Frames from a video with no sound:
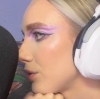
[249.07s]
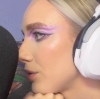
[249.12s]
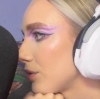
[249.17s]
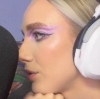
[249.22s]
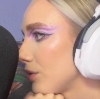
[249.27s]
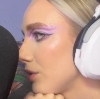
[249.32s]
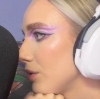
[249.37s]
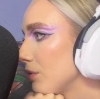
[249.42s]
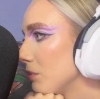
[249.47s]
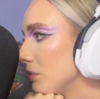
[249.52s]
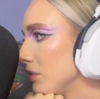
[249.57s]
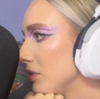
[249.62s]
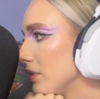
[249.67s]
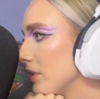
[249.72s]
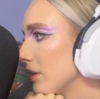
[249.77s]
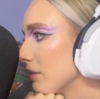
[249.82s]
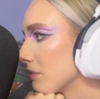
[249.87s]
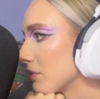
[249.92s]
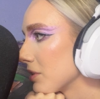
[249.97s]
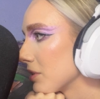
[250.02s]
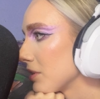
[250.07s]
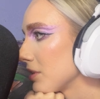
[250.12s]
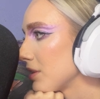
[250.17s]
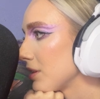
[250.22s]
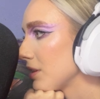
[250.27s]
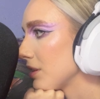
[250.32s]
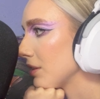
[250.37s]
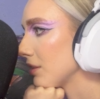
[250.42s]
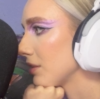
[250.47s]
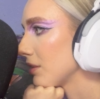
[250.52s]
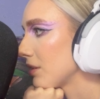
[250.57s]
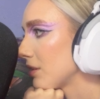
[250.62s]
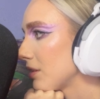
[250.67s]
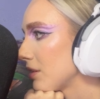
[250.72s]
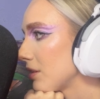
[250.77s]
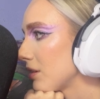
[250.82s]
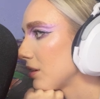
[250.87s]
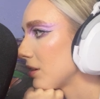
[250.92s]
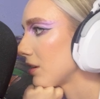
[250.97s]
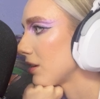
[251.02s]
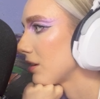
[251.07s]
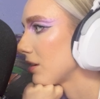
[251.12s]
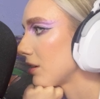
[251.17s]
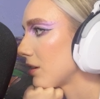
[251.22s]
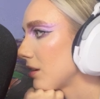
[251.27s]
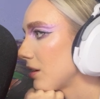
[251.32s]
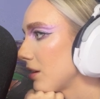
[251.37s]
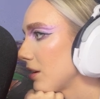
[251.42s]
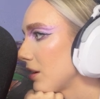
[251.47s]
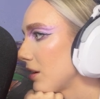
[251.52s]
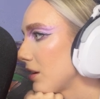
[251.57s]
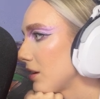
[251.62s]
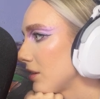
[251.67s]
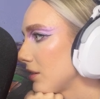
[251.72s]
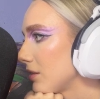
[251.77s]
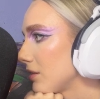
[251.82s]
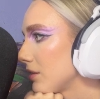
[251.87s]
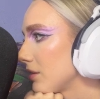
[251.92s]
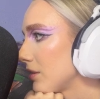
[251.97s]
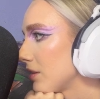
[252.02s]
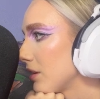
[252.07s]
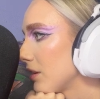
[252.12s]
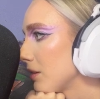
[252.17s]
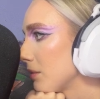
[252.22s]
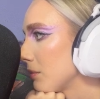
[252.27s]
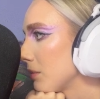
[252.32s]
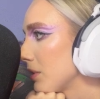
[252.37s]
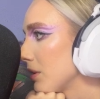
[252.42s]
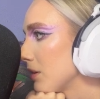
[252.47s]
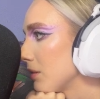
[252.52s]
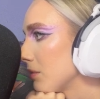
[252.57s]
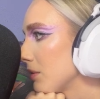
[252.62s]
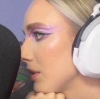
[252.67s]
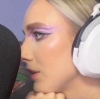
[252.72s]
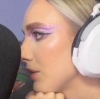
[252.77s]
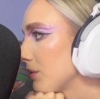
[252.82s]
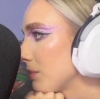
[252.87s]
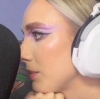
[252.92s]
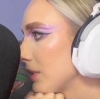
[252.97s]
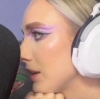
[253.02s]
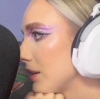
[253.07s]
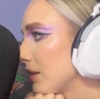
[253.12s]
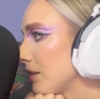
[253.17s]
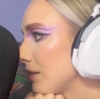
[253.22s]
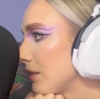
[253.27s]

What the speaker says: you will never hit the hi-hat the same anyways, but